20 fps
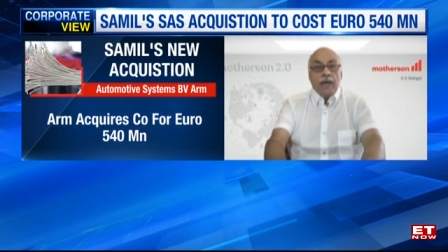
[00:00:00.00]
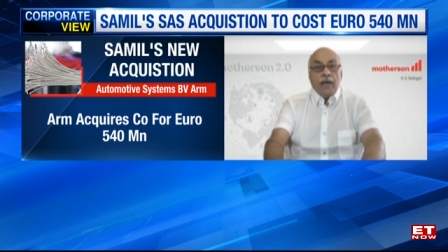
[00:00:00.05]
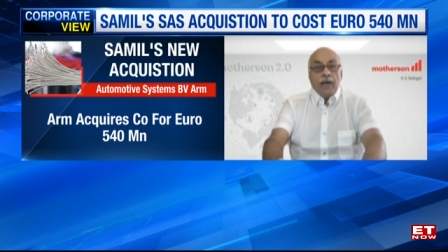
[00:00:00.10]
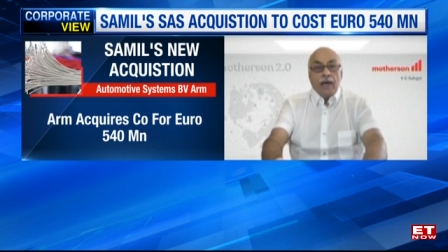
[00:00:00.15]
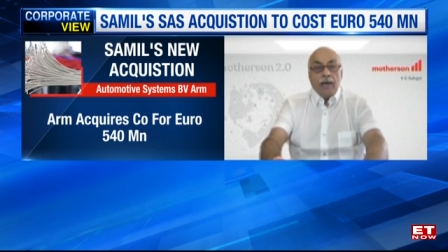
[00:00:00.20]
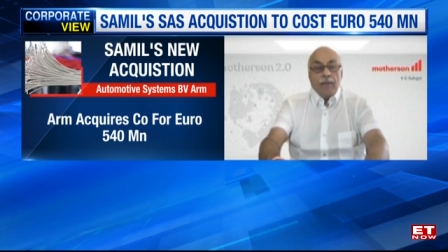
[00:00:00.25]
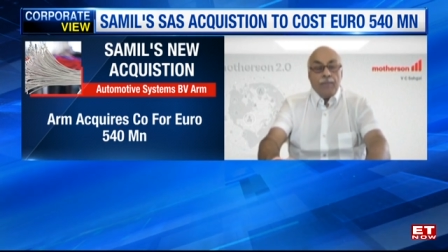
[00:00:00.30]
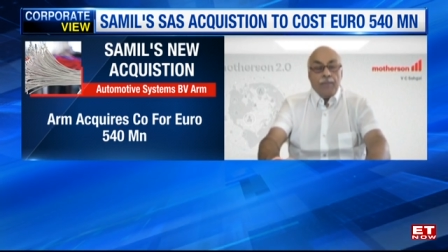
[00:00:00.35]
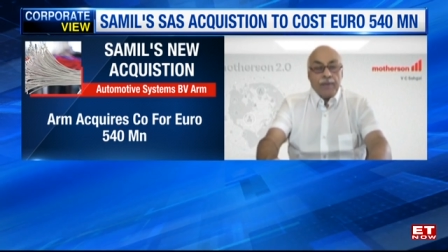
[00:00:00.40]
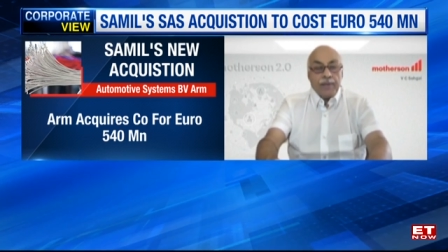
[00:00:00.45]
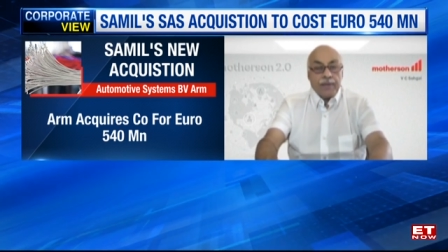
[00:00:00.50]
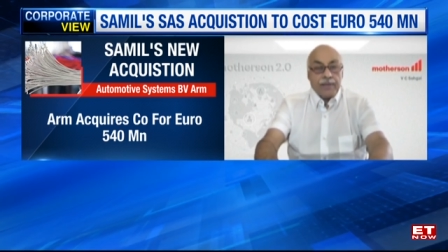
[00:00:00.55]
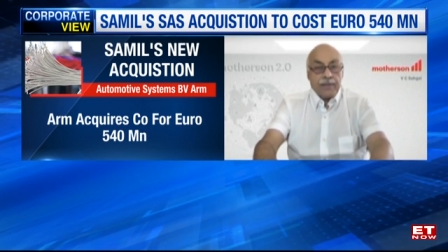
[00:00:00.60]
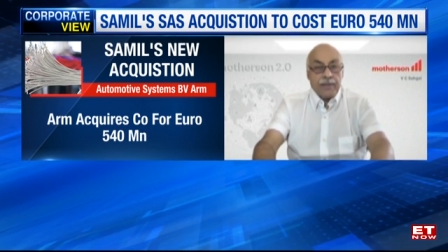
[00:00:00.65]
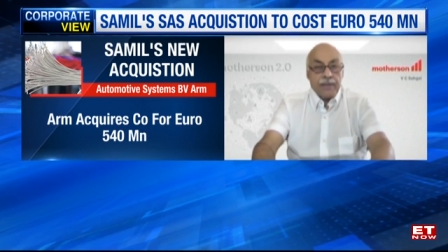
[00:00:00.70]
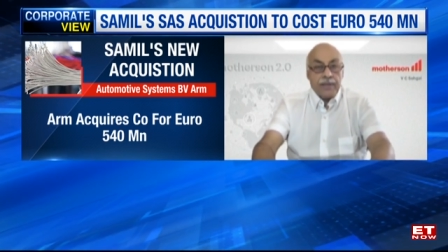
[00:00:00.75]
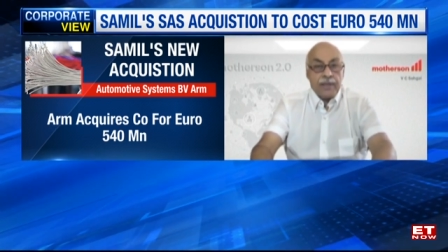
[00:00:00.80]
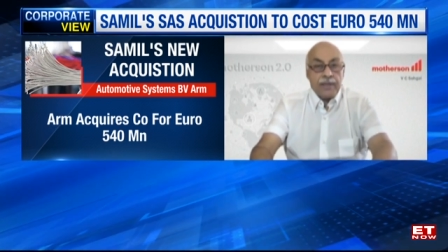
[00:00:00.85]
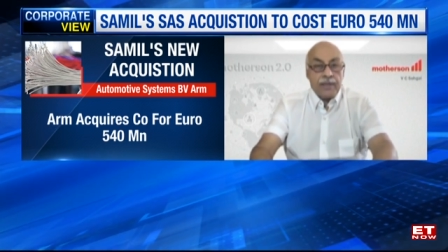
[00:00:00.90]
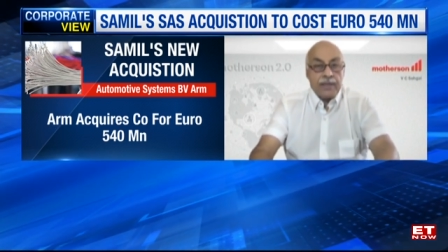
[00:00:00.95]
but
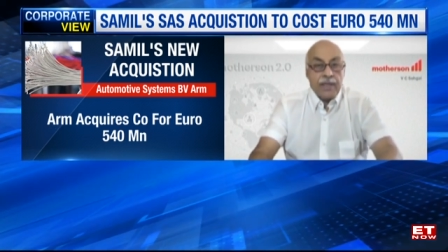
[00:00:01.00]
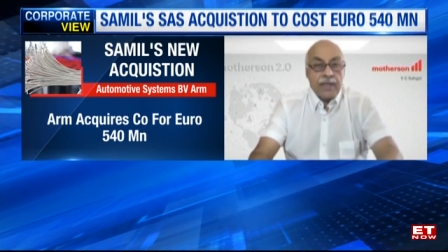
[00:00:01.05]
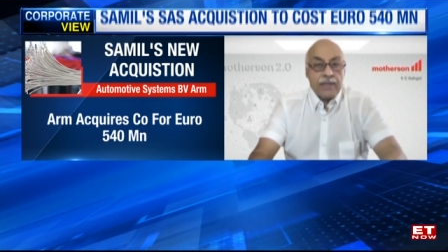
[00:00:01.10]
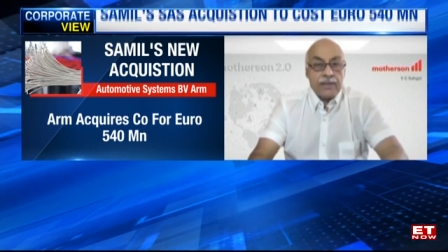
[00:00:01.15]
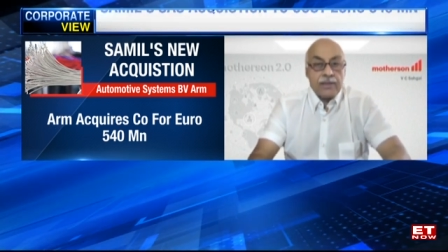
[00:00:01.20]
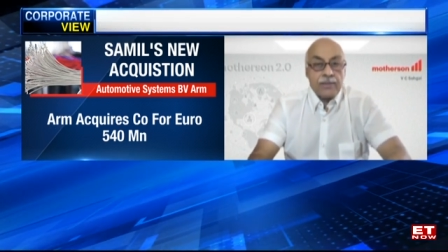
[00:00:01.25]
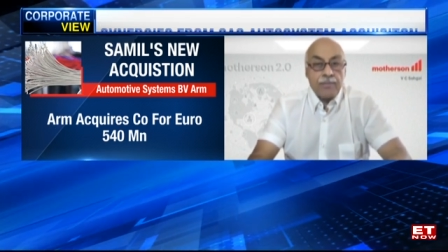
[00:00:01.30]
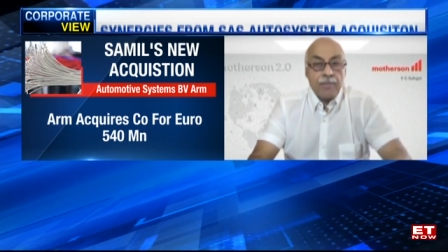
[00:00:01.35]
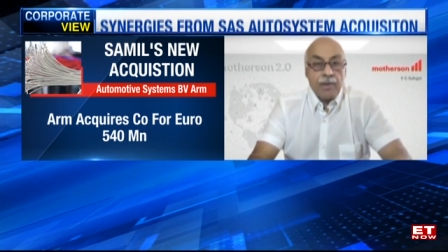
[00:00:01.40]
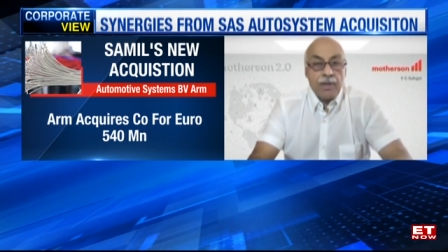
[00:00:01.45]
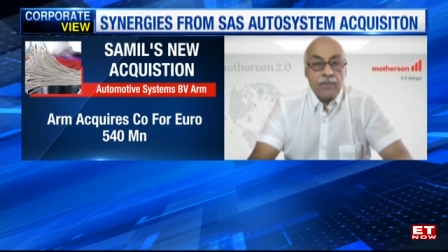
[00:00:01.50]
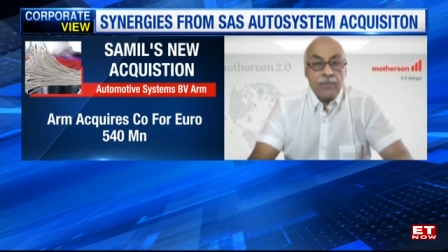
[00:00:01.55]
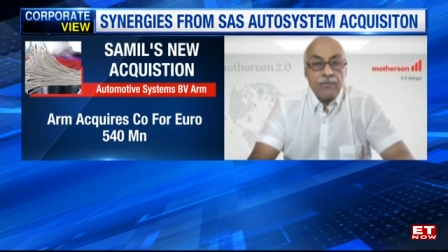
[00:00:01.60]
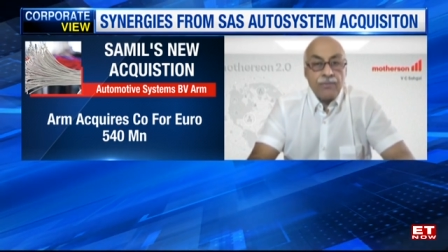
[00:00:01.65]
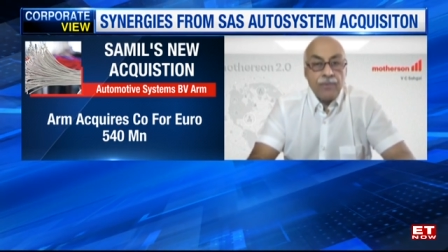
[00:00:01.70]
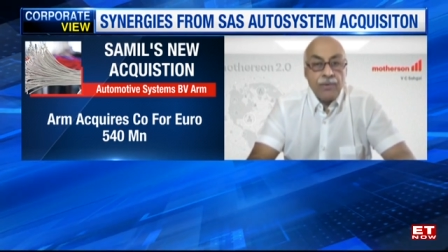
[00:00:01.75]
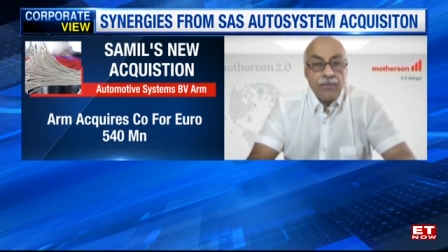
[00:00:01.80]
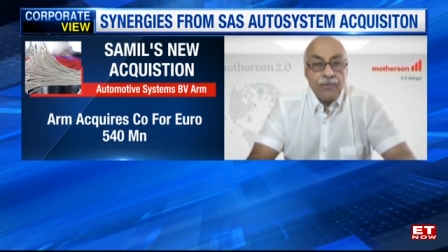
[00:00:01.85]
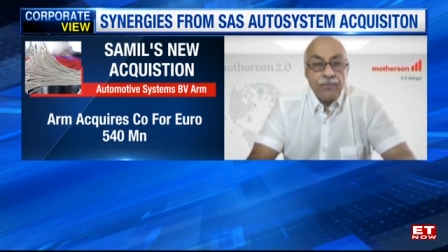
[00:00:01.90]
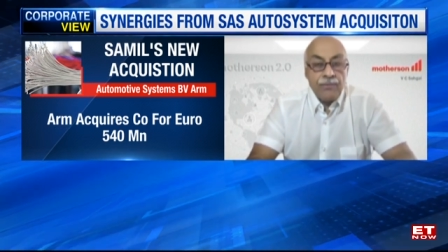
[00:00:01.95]
it takes about
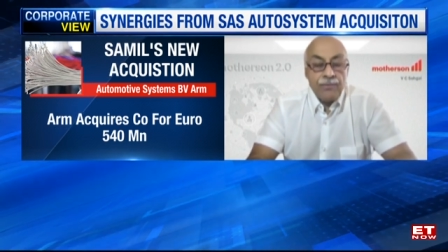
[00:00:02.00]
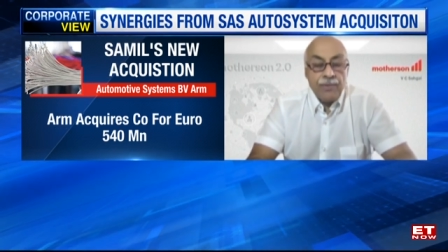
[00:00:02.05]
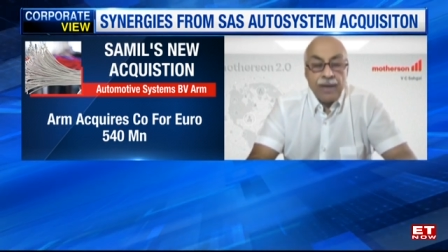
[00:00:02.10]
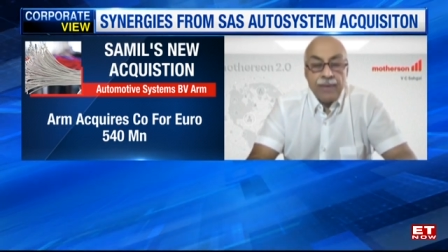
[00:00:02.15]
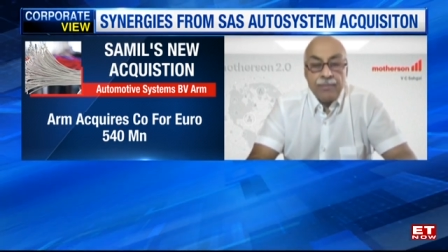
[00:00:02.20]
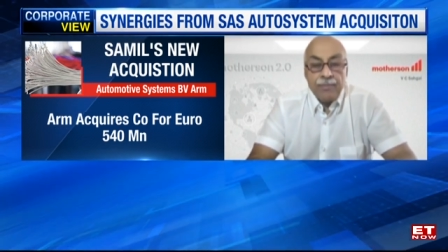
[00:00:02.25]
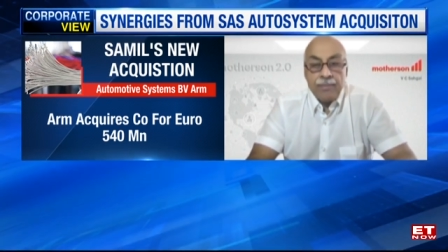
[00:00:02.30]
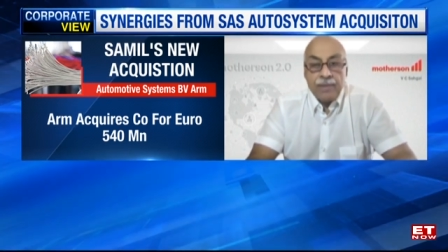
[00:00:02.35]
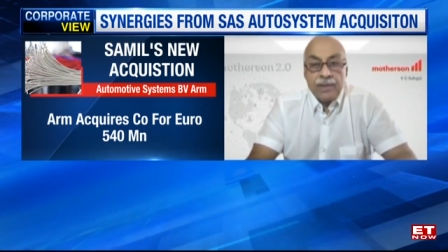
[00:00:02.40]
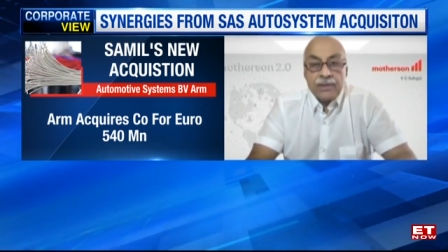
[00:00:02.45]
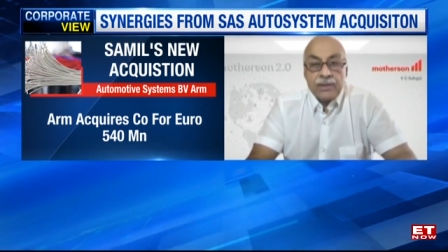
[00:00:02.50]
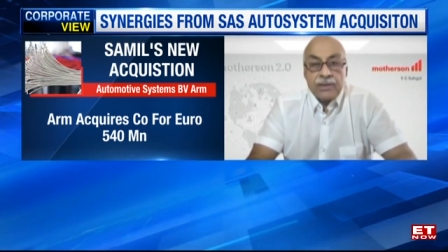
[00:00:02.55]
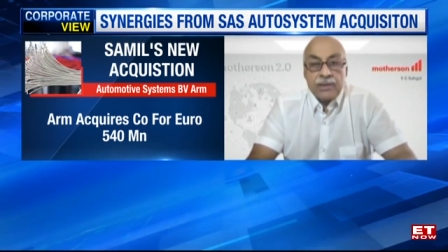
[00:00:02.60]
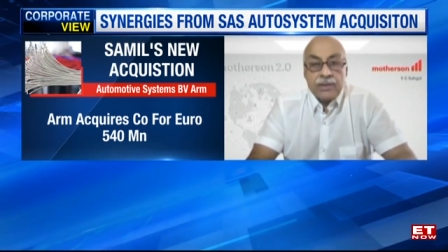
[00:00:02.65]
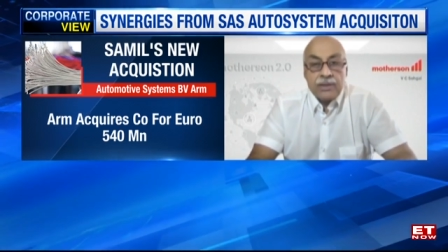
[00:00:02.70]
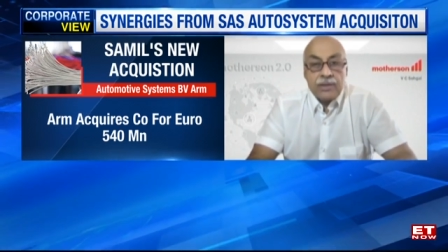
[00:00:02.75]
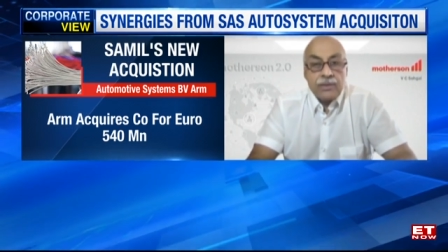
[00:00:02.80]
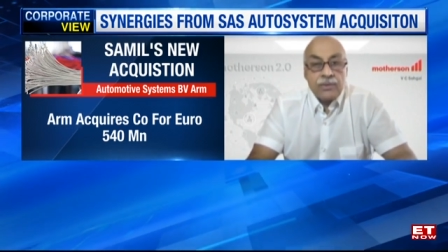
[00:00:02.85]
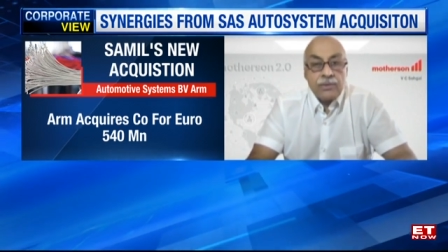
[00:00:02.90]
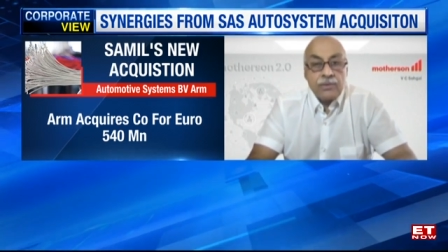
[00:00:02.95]
5
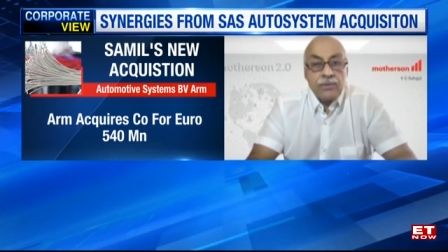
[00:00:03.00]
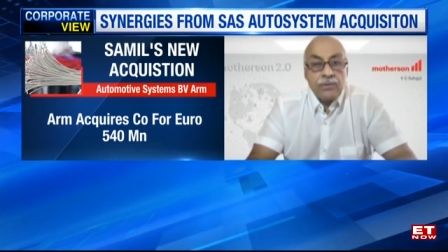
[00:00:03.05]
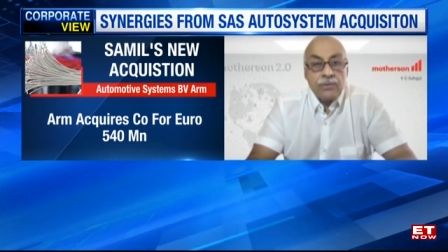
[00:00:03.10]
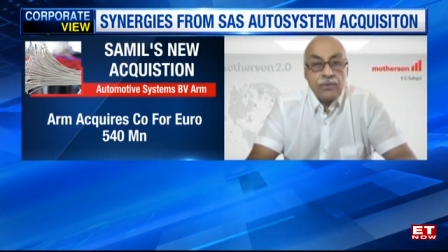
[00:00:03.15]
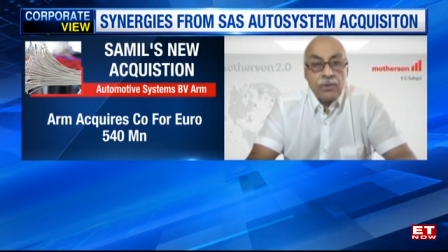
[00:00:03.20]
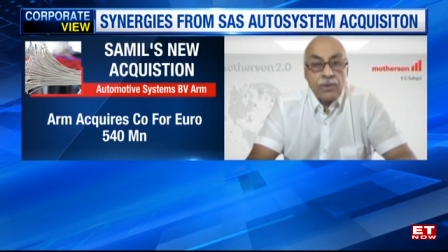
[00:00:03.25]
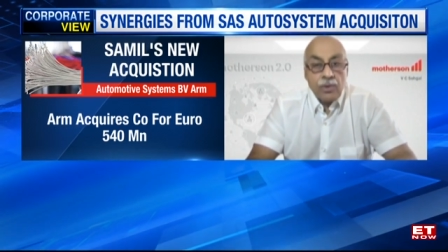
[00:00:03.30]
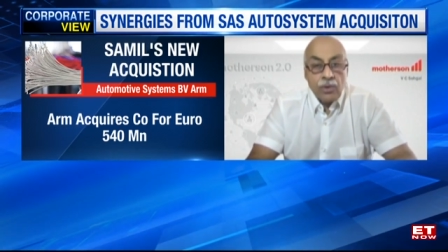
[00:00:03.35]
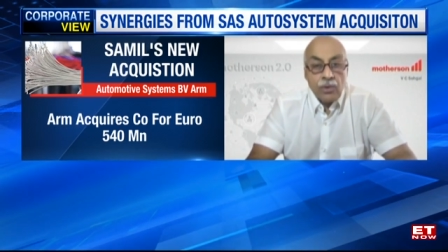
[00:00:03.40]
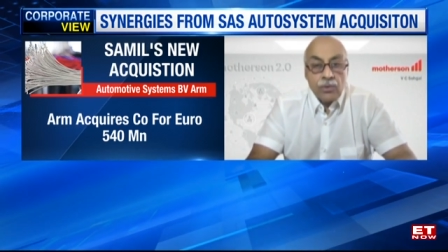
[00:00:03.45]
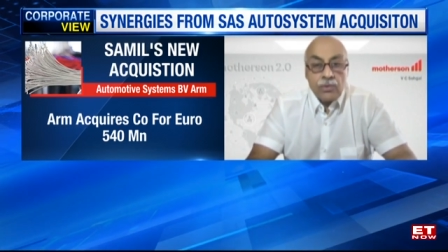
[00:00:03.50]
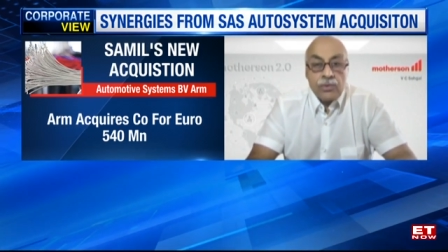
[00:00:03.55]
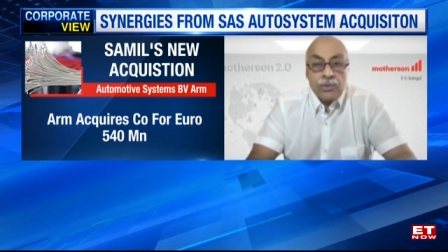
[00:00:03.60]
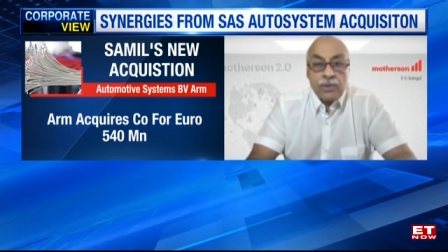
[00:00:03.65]
months to close.